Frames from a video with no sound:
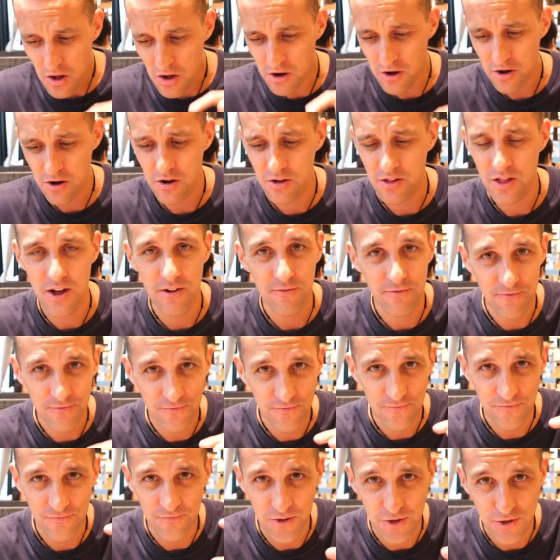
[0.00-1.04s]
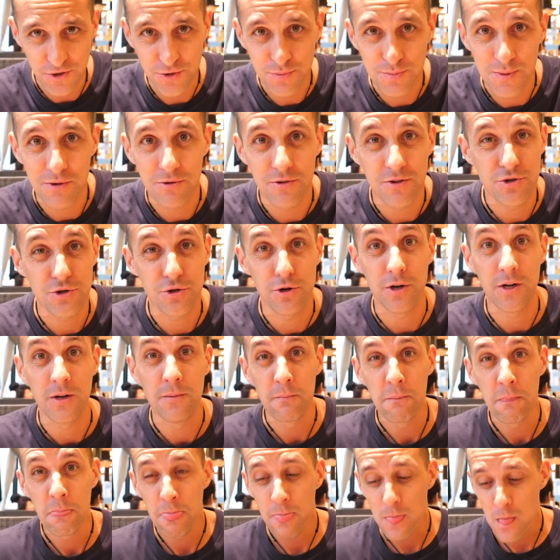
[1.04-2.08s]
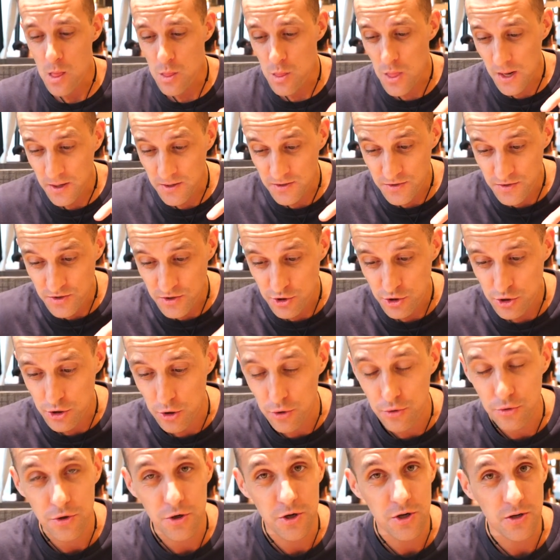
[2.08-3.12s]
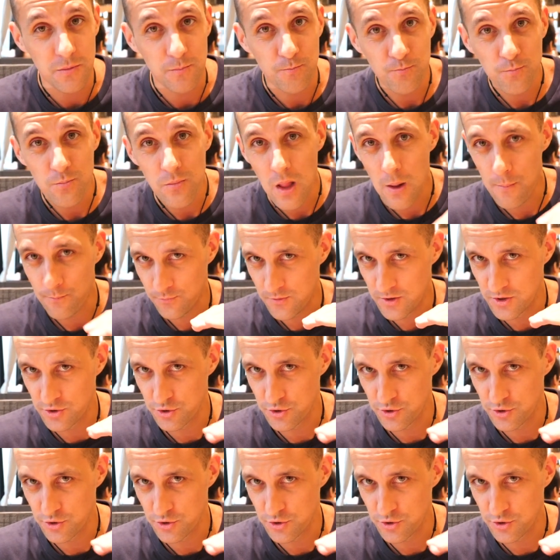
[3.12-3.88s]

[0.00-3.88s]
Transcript: Oh, that fills me with joy. That is so good. The